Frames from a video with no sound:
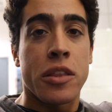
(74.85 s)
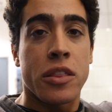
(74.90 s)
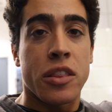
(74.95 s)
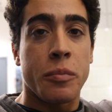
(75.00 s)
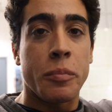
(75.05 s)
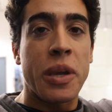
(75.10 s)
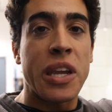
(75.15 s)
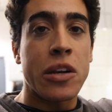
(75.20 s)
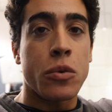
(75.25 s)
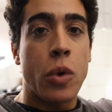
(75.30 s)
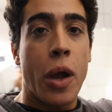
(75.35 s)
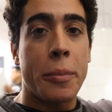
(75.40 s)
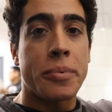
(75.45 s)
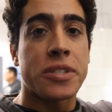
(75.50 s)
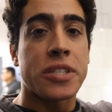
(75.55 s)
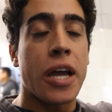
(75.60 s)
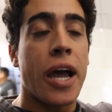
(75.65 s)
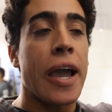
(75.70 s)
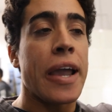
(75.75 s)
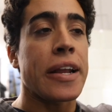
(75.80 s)
the meat
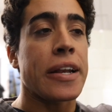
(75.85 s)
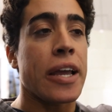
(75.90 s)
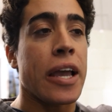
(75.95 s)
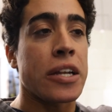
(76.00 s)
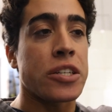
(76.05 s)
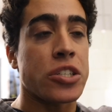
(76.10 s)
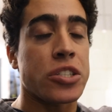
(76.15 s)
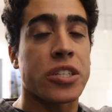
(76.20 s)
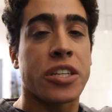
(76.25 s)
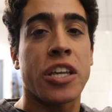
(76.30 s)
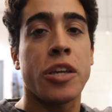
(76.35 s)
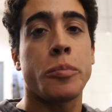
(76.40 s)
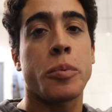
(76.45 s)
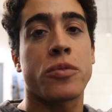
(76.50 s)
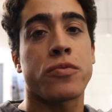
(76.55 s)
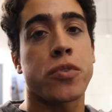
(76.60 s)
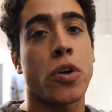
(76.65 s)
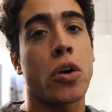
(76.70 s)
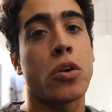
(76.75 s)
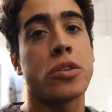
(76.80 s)
website and just keep
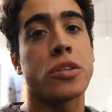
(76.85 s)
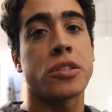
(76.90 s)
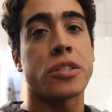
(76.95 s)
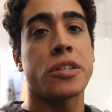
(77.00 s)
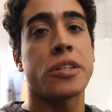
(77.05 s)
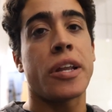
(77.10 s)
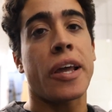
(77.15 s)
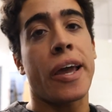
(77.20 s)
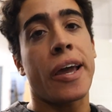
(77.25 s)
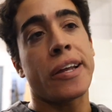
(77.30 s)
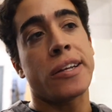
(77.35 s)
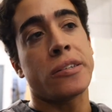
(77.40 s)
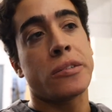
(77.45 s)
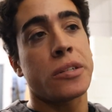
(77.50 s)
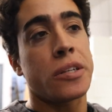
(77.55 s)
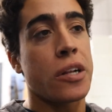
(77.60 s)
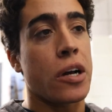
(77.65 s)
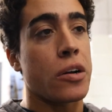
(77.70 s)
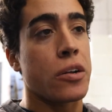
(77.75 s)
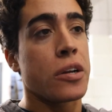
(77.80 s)
it frozen
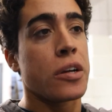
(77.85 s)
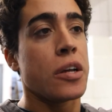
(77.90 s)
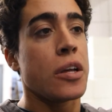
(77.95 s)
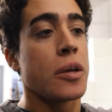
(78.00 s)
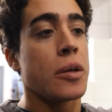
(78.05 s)
and you know